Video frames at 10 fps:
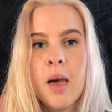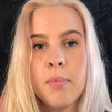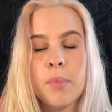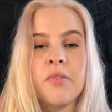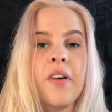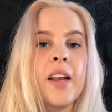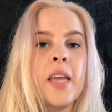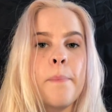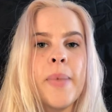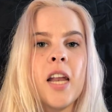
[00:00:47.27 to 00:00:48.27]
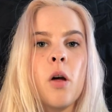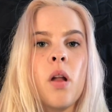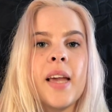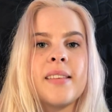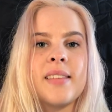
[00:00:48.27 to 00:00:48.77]
by providing a
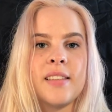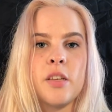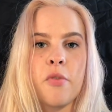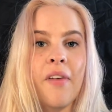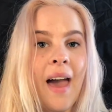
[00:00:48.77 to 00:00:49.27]
bellow-like system of